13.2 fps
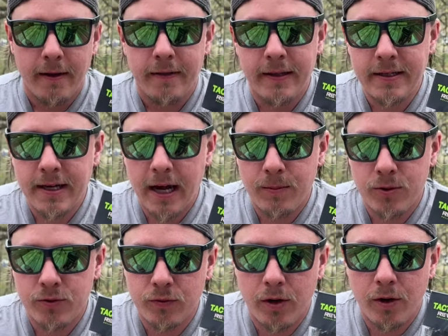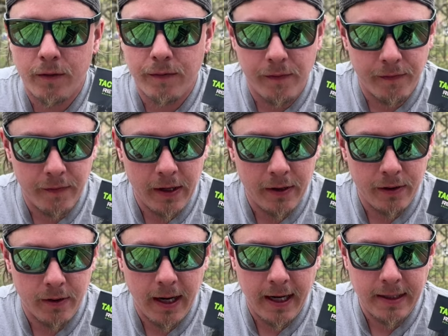These cameras run off of
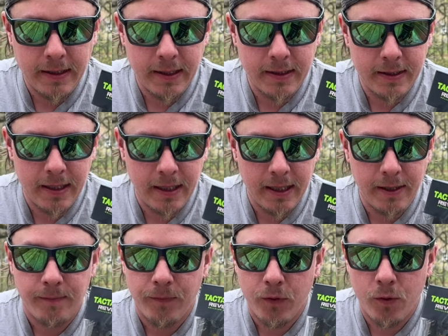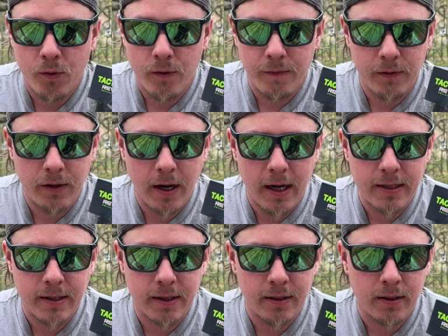either AT&T or
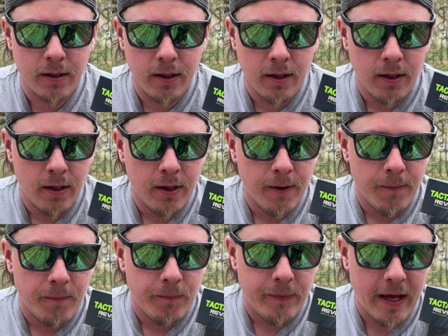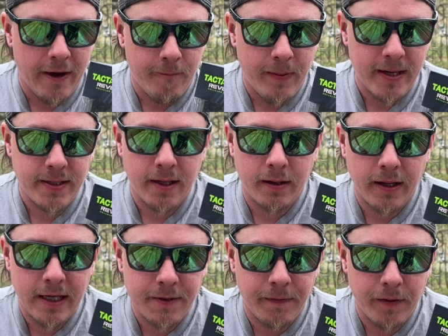Verizon. They have
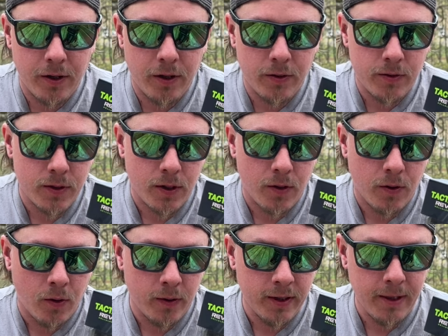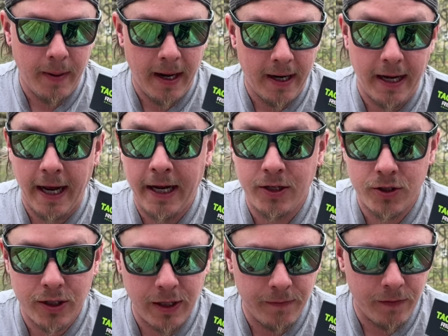best-in-class photos, on-demand
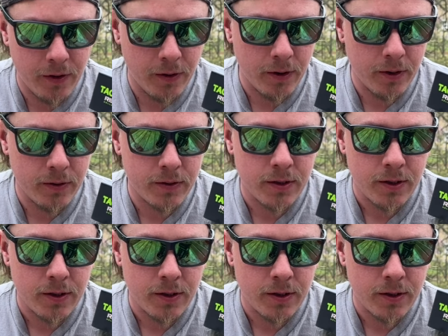HD photos,